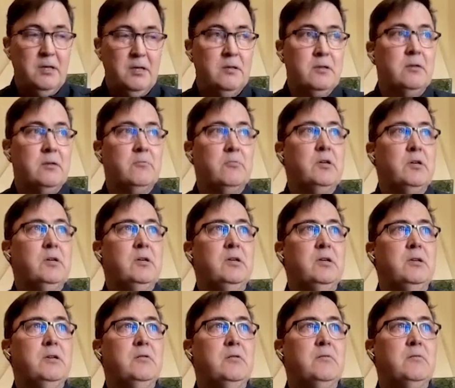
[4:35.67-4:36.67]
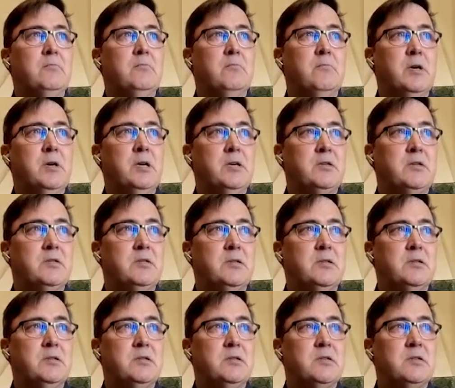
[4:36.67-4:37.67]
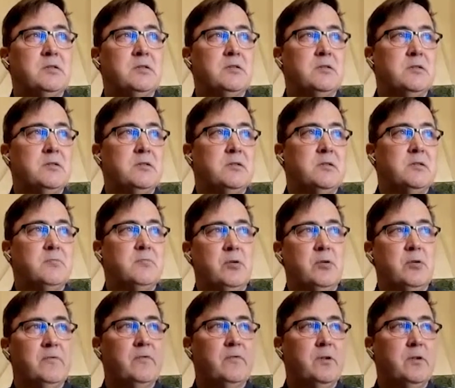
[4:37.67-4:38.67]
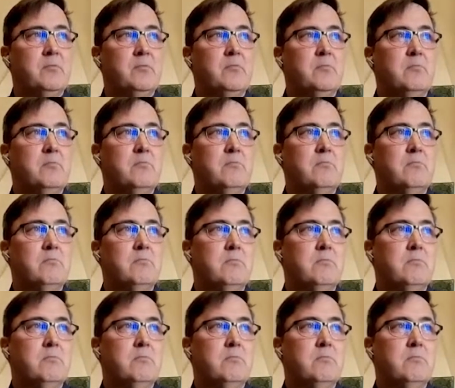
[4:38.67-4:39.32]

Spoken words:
thing that really sets this apart from